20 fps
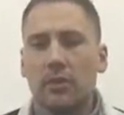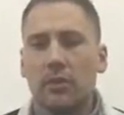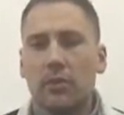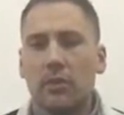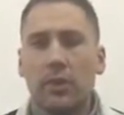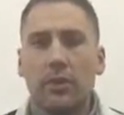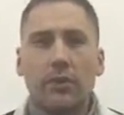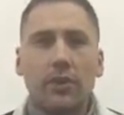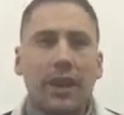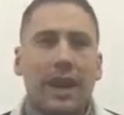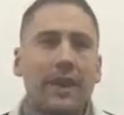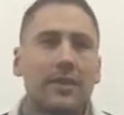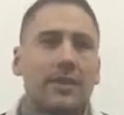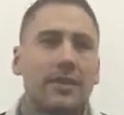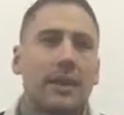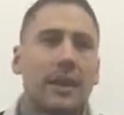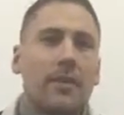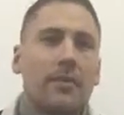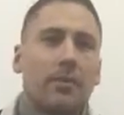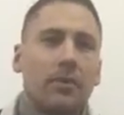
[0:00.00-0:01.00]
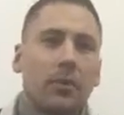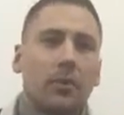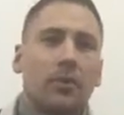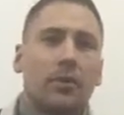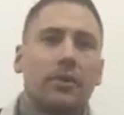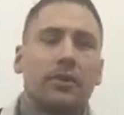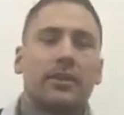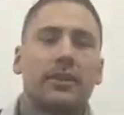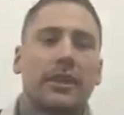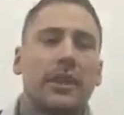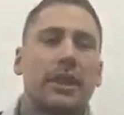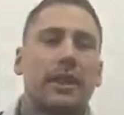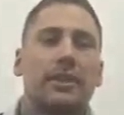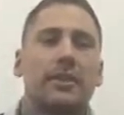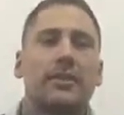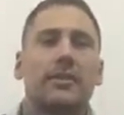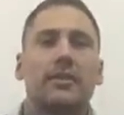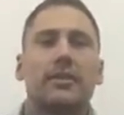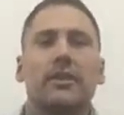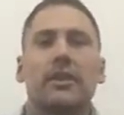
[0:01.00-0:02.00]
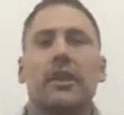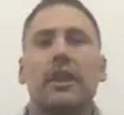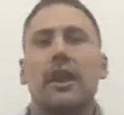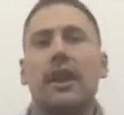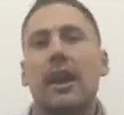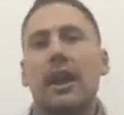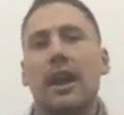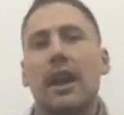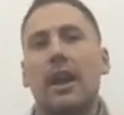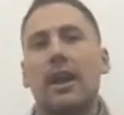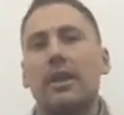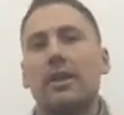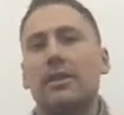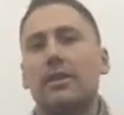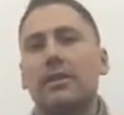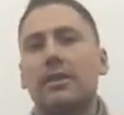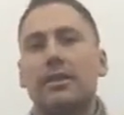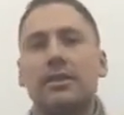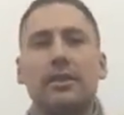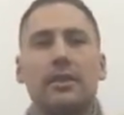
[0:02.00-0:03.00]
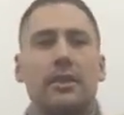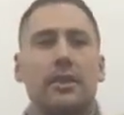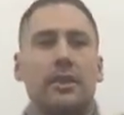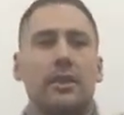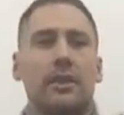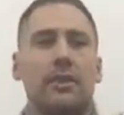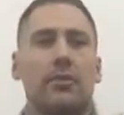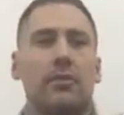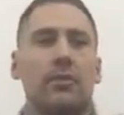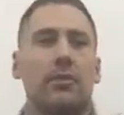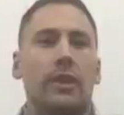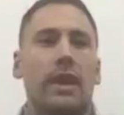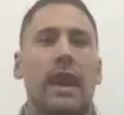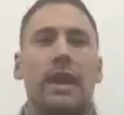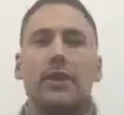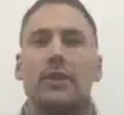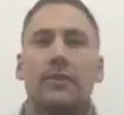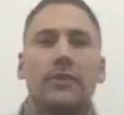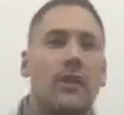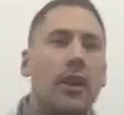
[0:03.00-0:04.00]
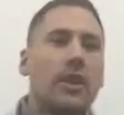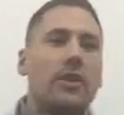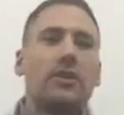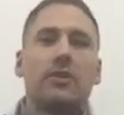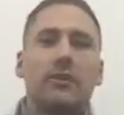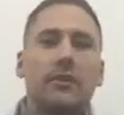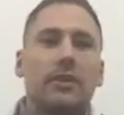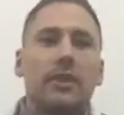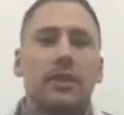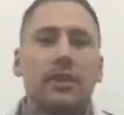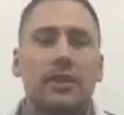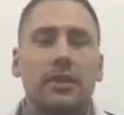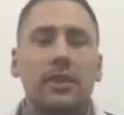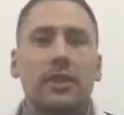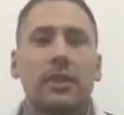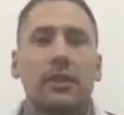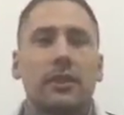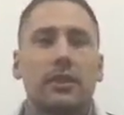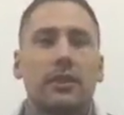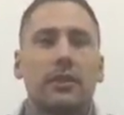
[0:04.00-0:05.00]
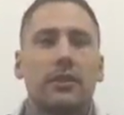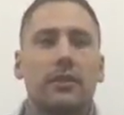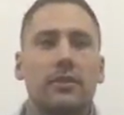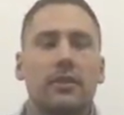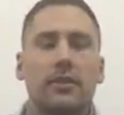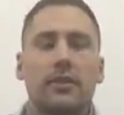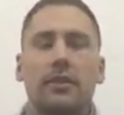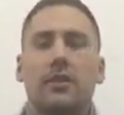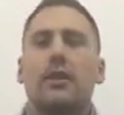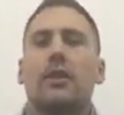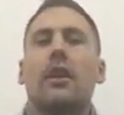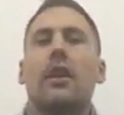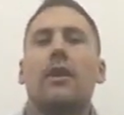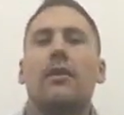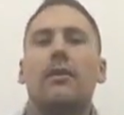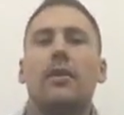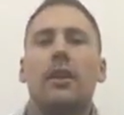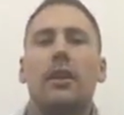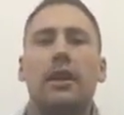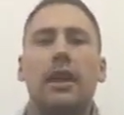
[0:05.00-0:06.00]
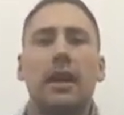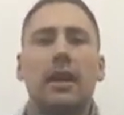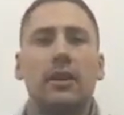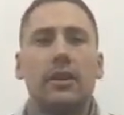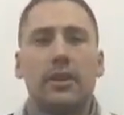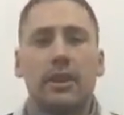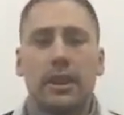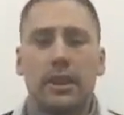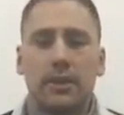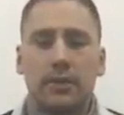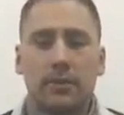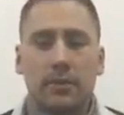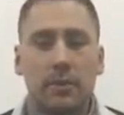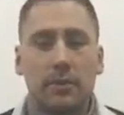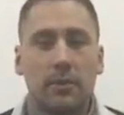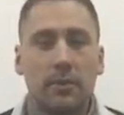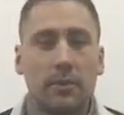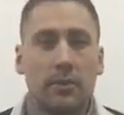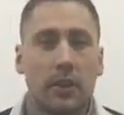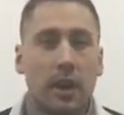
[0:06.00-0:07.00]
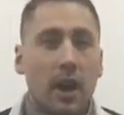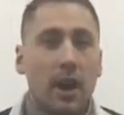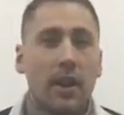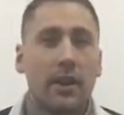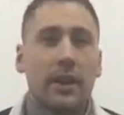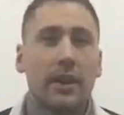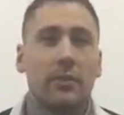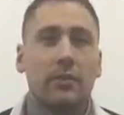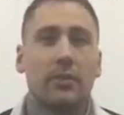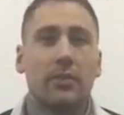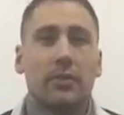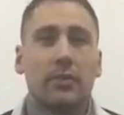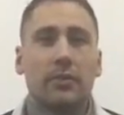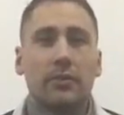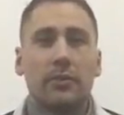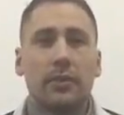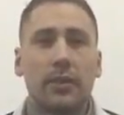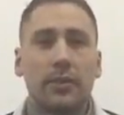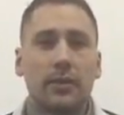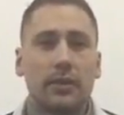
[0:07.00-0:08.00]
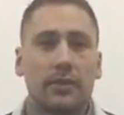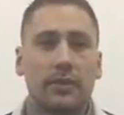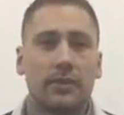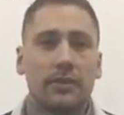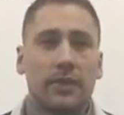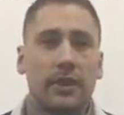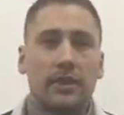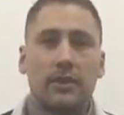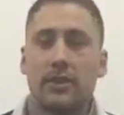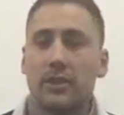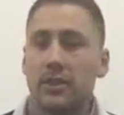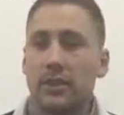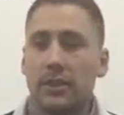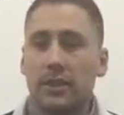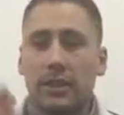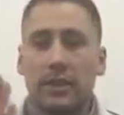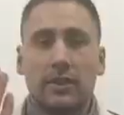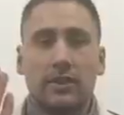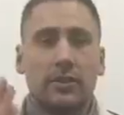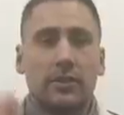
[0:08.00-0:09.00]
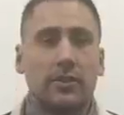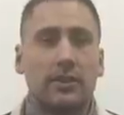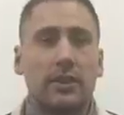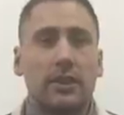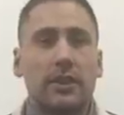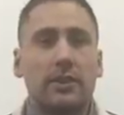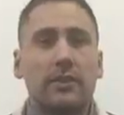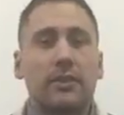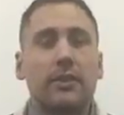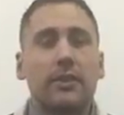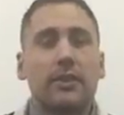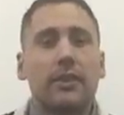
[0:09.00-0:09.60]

We were allowed to get bored as kids, and we had to find something to do. I find nowadays people can't get bored because they just look at their screen